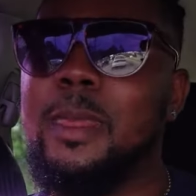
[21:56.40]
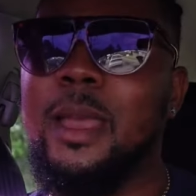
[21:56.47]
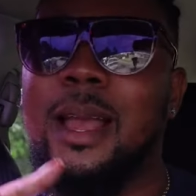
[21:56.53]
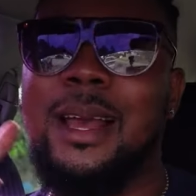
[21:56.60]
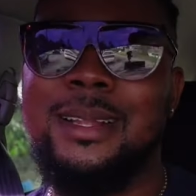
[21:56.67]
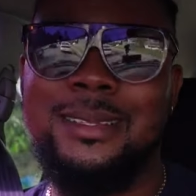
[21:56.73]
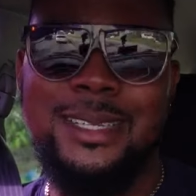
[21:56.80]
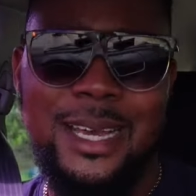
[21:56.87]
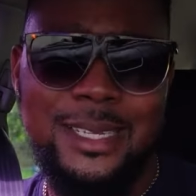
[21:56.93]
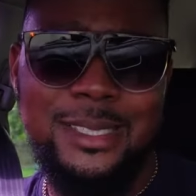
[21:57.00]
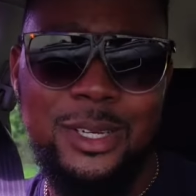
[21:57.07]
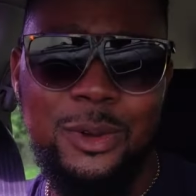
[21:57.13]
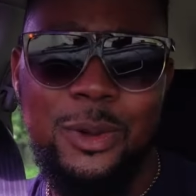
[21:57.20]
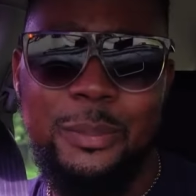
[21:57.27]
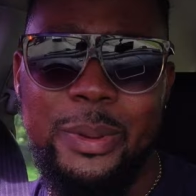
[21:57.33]
And then
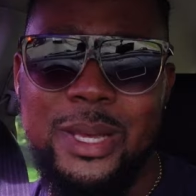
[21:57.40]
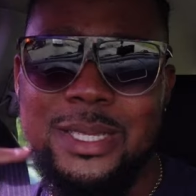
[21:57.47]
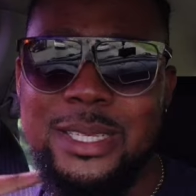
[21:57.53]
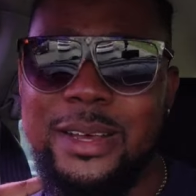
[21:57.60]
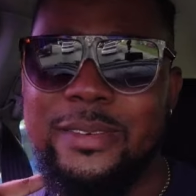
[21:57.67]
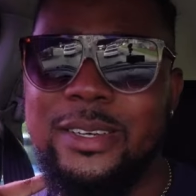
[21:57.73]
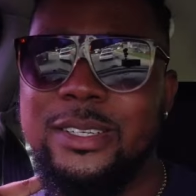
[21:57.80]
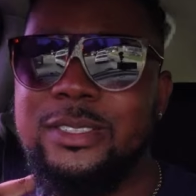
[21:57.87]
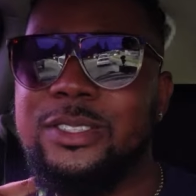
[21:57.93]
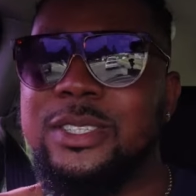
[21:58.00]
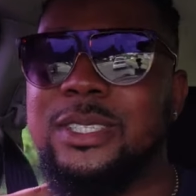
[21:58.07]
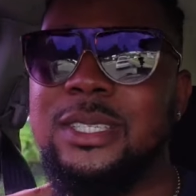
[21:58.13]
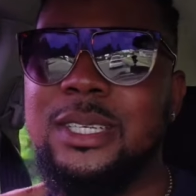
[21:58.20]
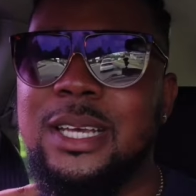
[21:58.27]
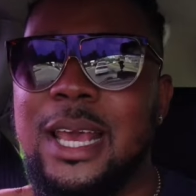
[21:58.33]
to go and pay
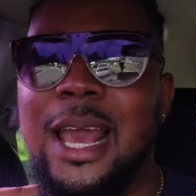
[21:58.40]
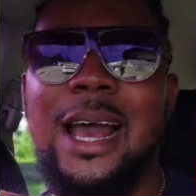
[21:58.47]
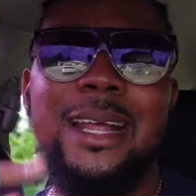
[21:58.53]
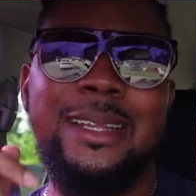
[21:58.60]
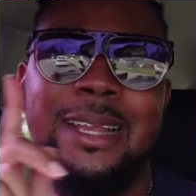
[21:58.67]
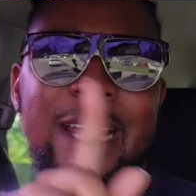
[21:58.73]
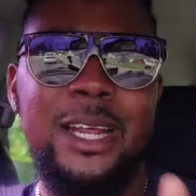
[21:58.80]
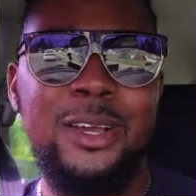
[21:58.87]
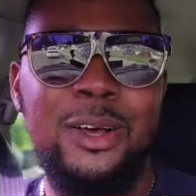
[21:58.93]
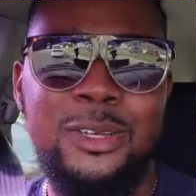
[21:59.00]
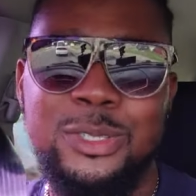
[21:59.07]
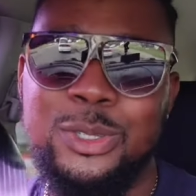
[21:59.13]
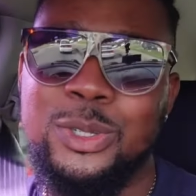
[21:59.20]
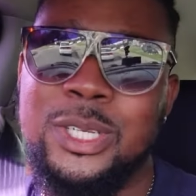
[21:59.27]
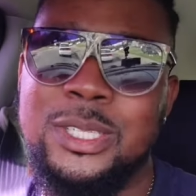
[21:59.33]
700? And then I
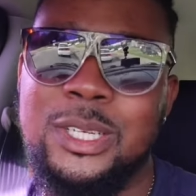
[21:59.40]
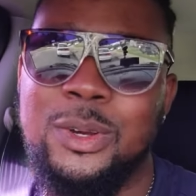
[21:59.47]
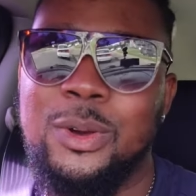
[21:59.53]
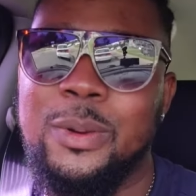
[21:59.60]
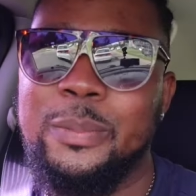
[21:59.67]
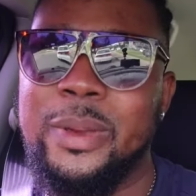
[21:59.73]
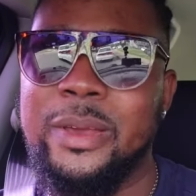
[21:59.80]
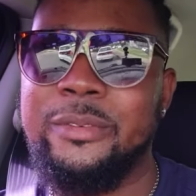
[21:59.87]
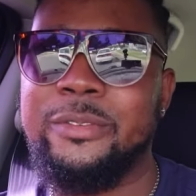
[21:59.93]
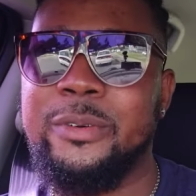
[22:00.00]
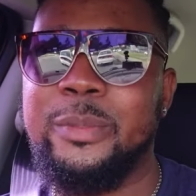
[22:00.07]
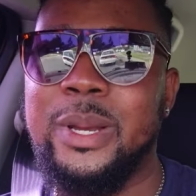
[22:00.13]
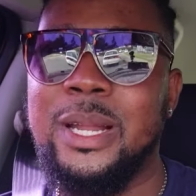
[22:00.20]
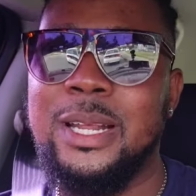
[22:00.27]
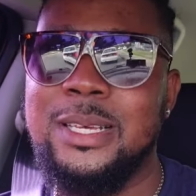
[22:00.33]
also need to go and pay for
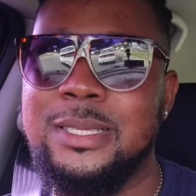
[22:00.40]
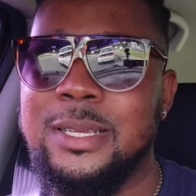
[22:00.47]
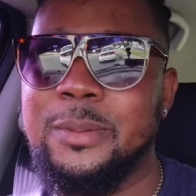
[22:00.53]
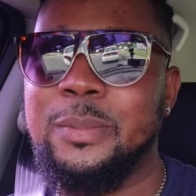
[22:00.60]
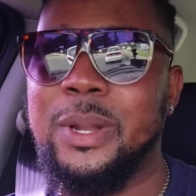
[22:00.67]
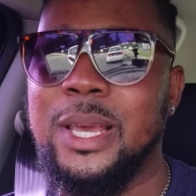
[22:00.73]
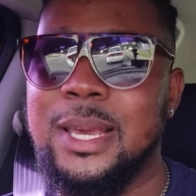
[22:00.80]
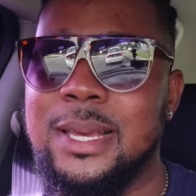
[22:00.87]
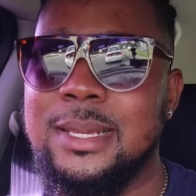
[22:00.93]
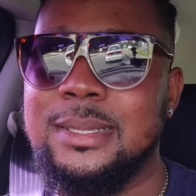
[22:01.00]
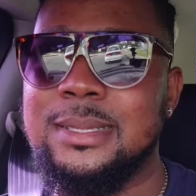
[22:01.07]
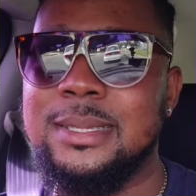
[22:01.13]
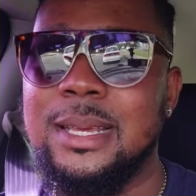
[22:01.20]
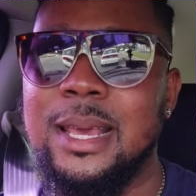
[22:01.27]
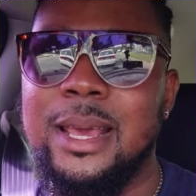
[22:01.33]
my license
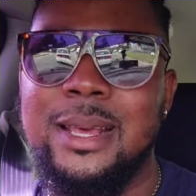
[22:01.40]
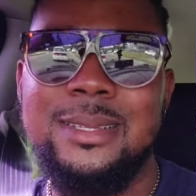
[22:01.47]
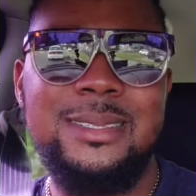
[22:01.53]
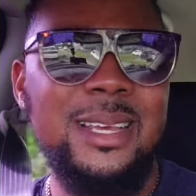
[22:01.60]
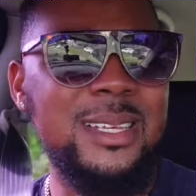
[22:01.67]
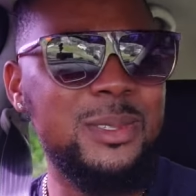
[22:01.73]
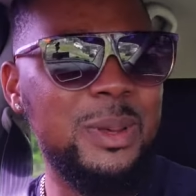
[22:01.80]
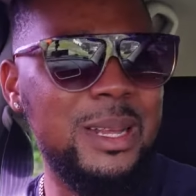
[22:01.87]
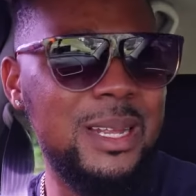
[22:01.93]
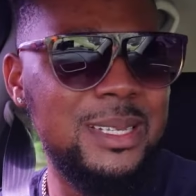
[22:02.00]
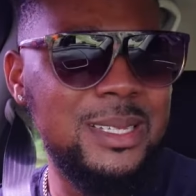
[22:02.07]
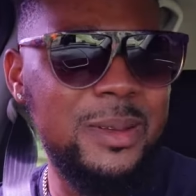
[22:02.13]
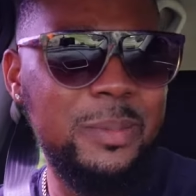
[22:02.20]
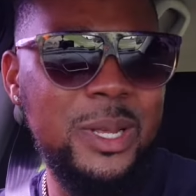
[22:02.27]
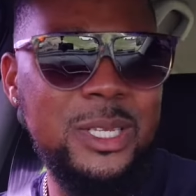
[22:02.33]
plates. Since my
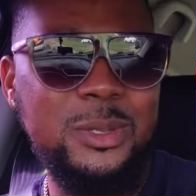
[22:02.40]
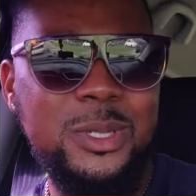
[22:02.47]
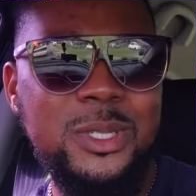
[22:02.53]
license plates were